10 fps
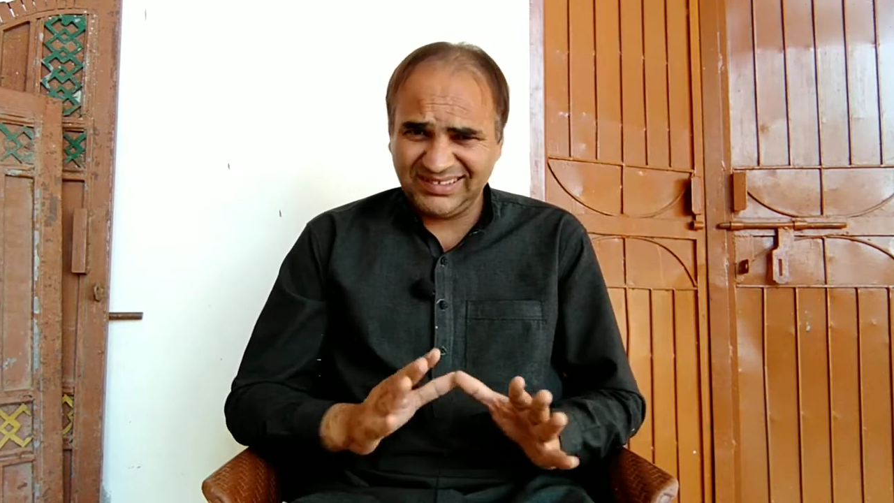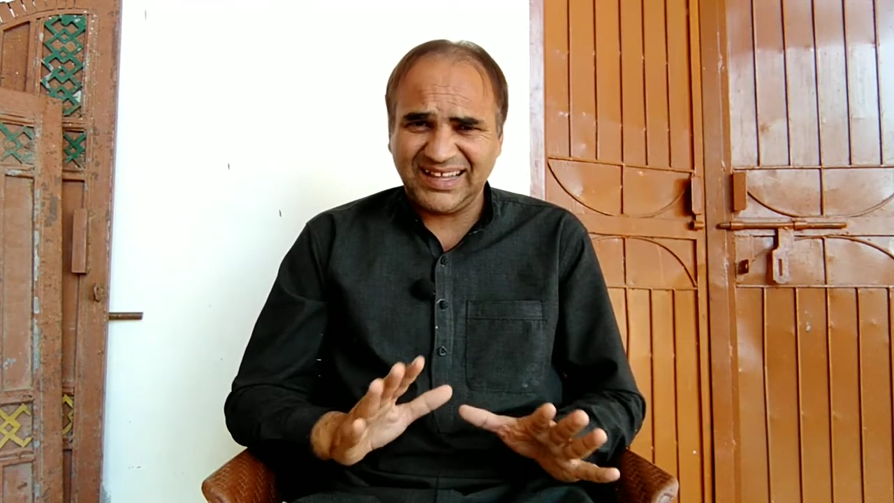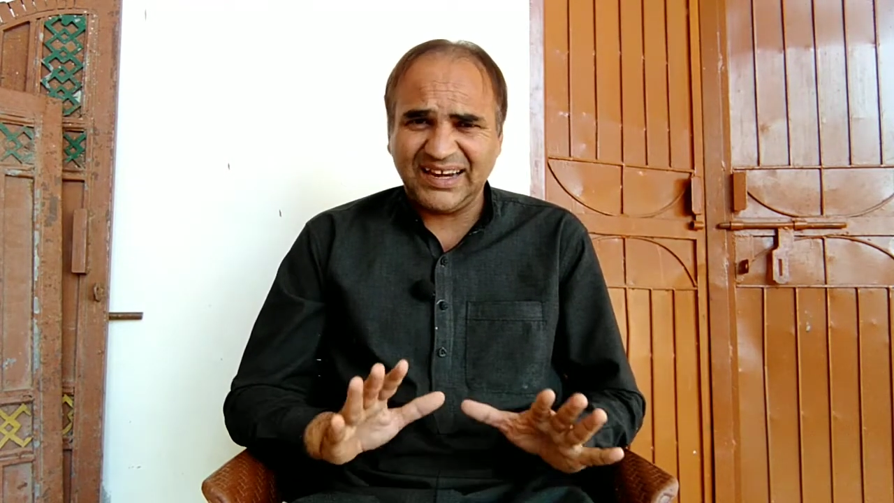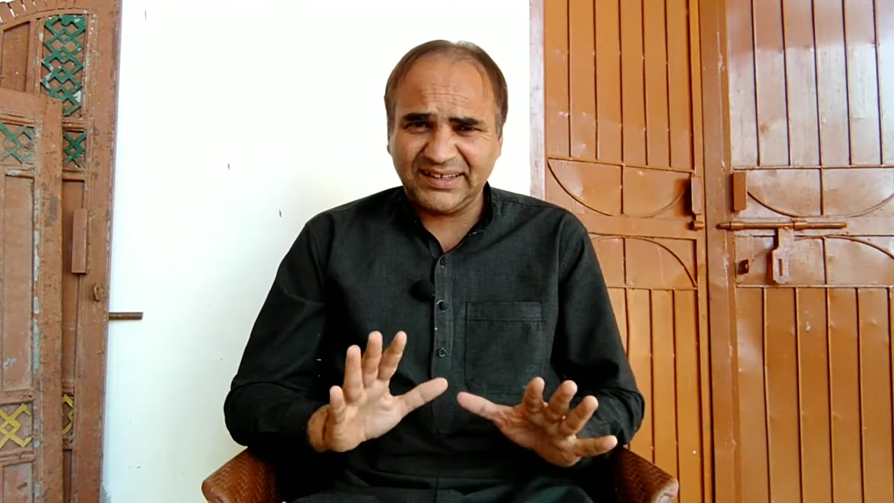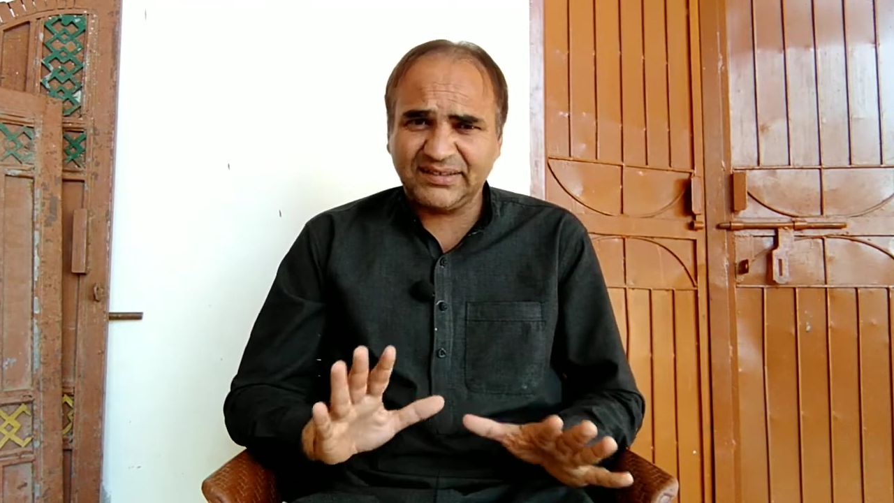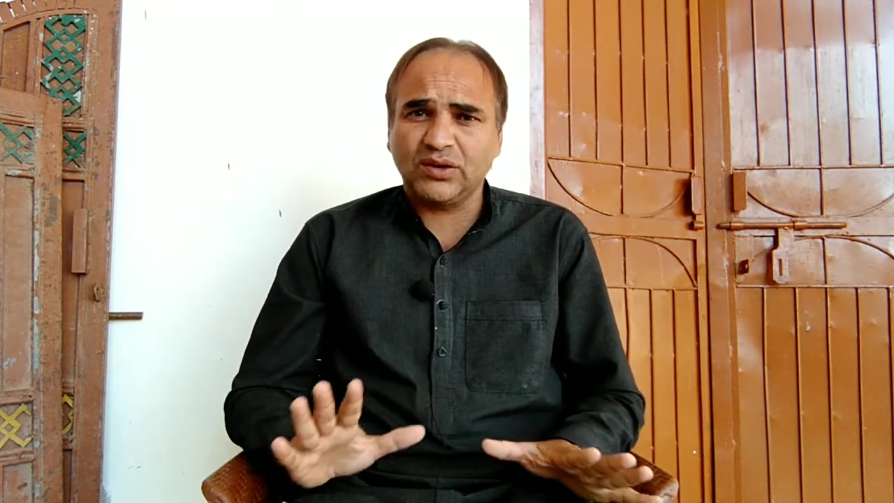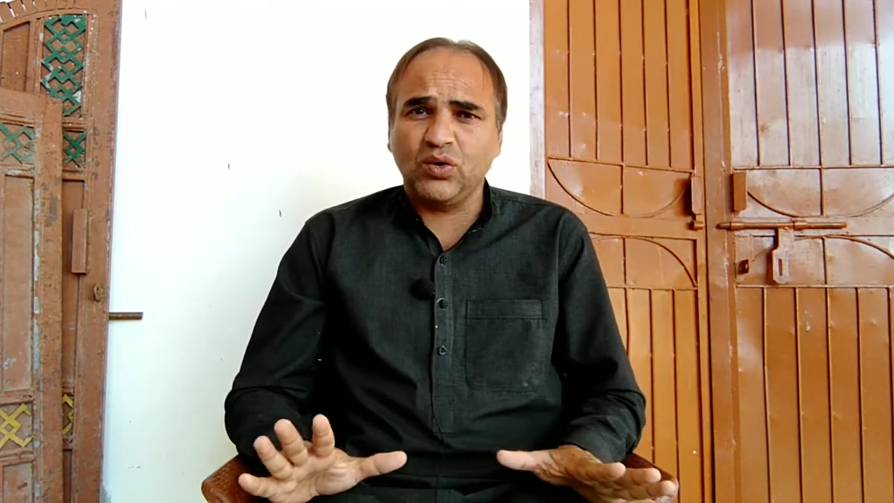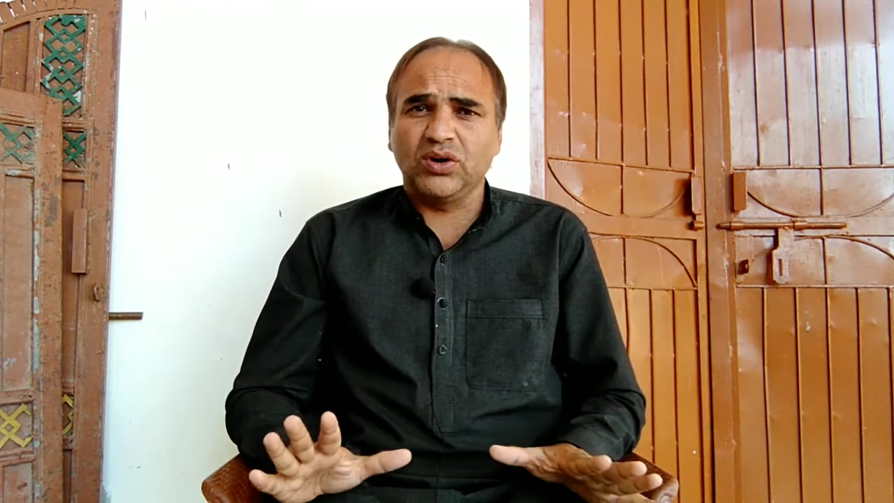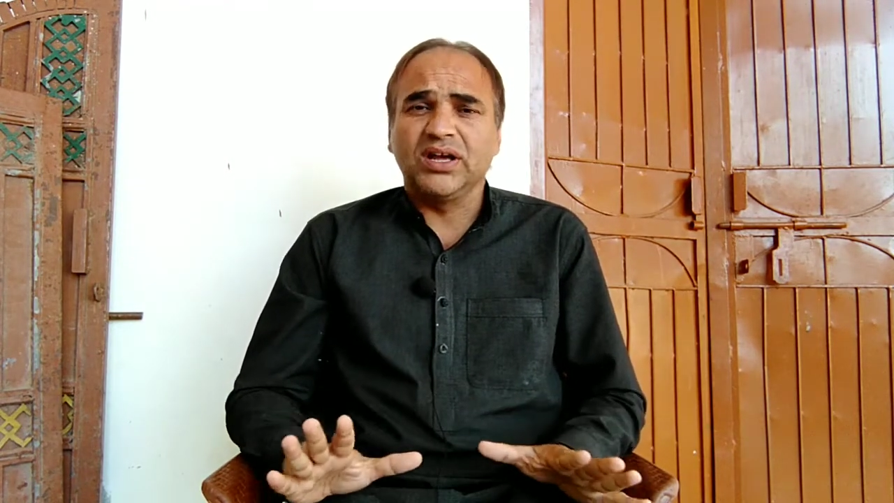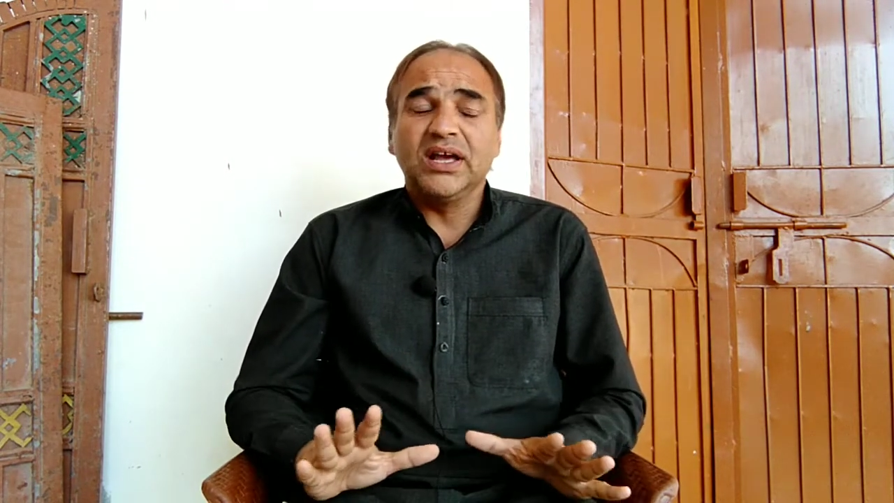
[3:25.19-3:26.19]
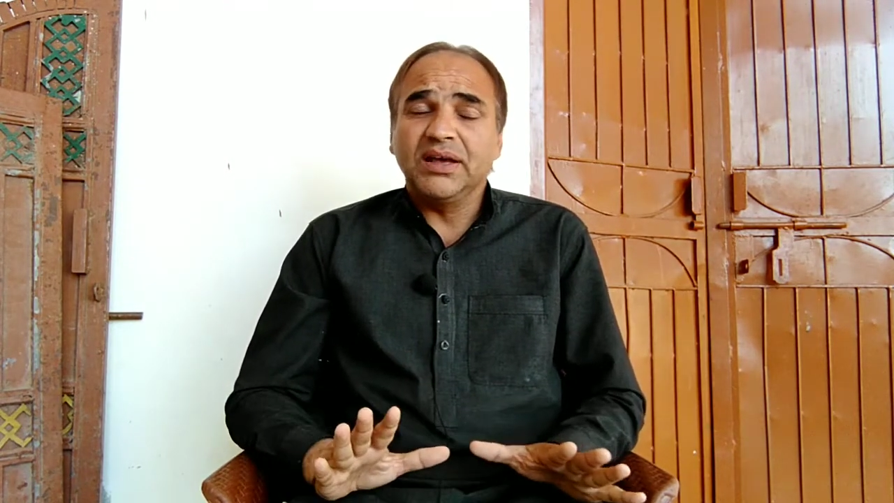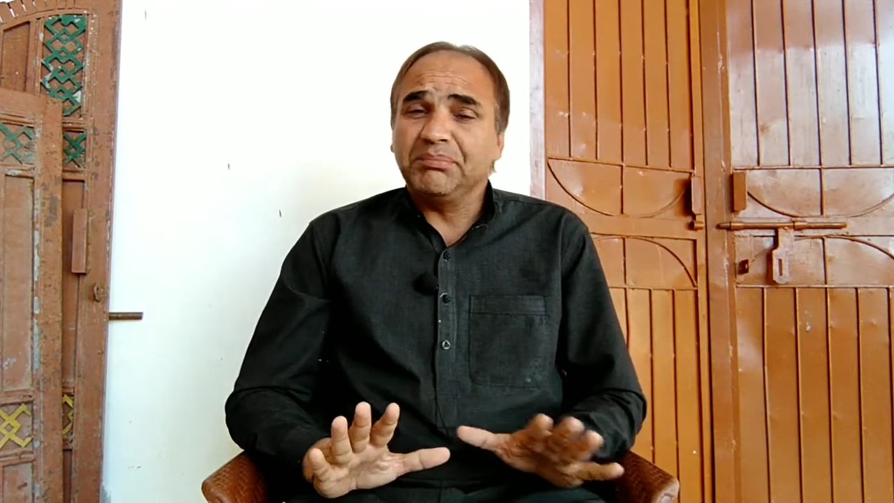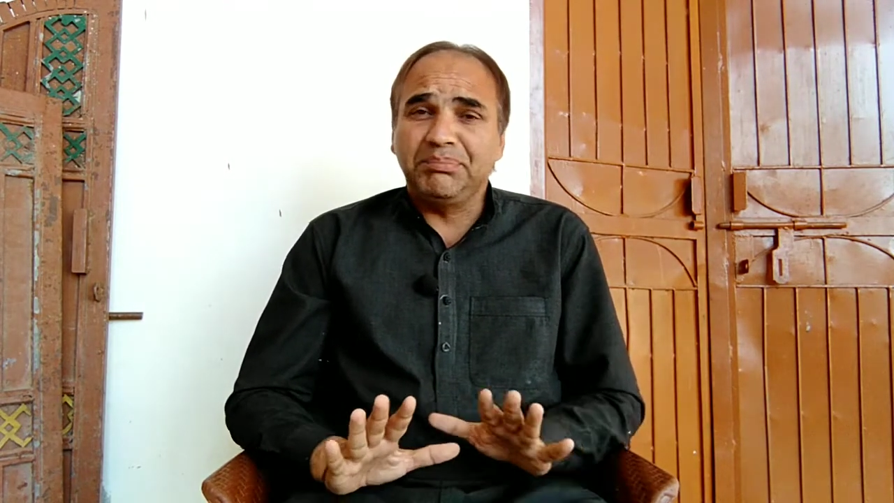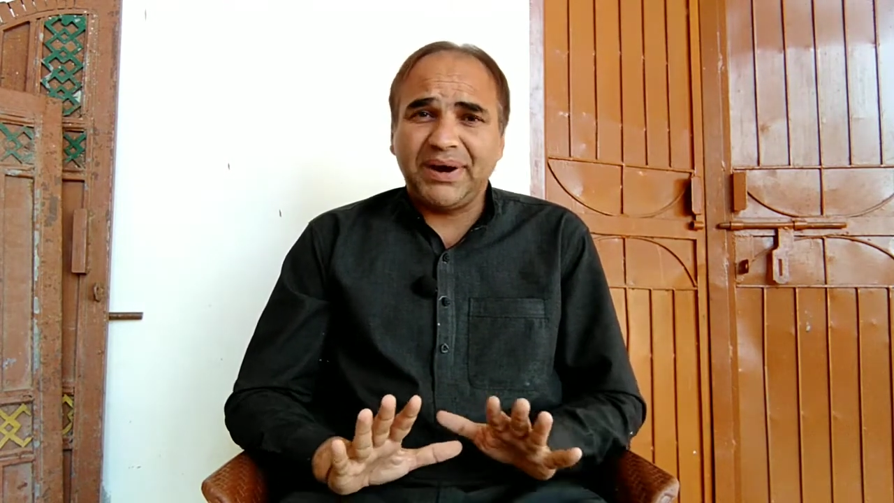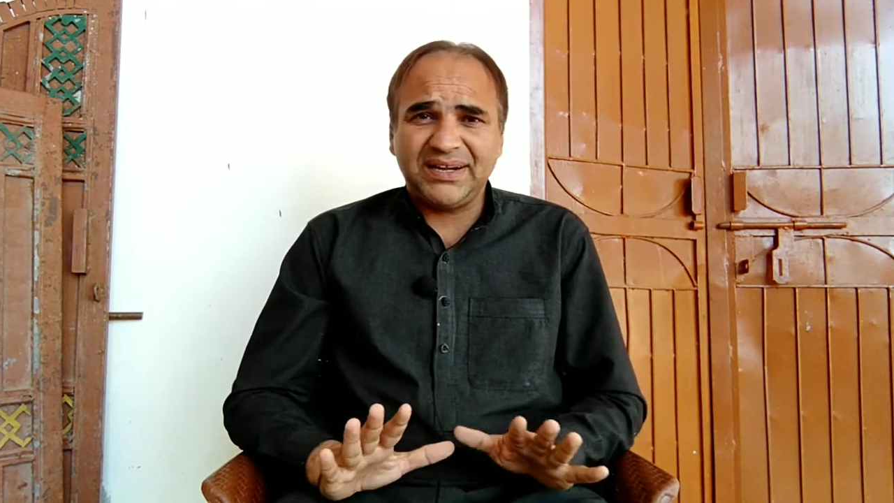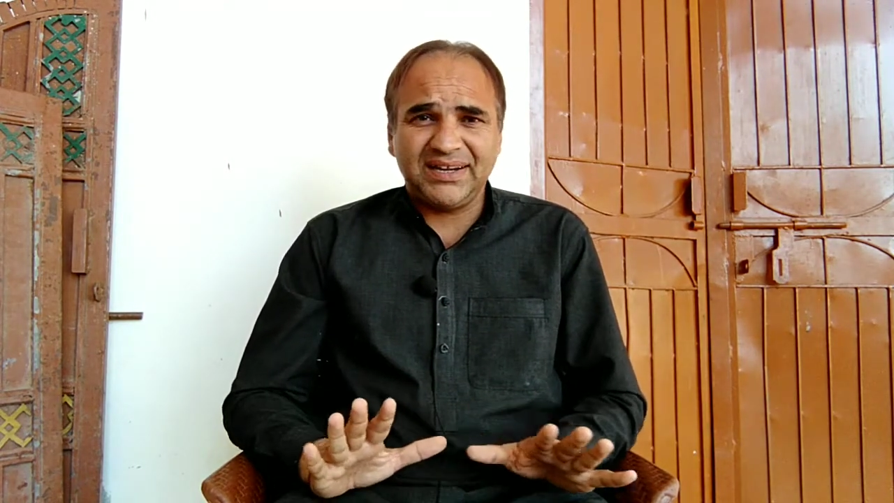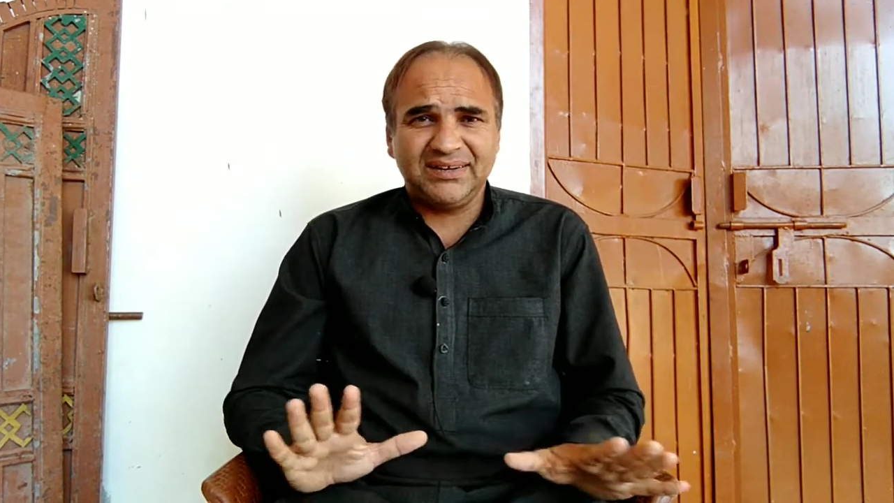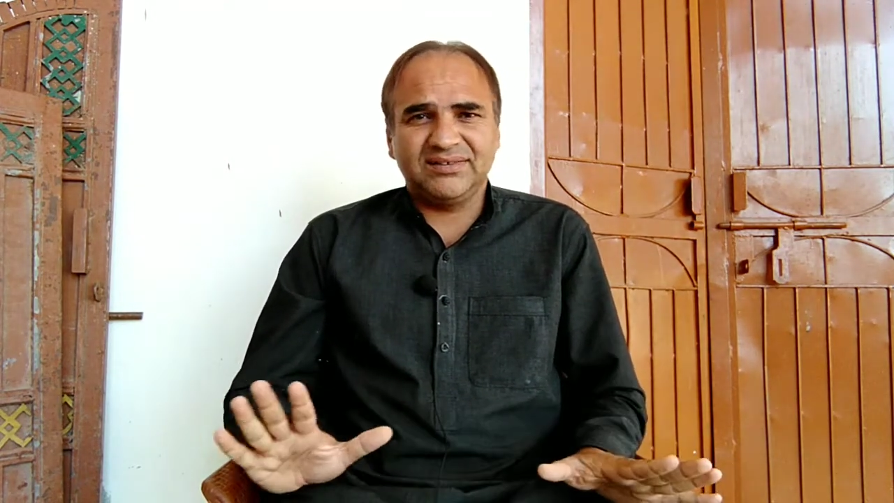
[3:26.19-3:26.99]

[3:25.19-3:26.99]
That is the good, but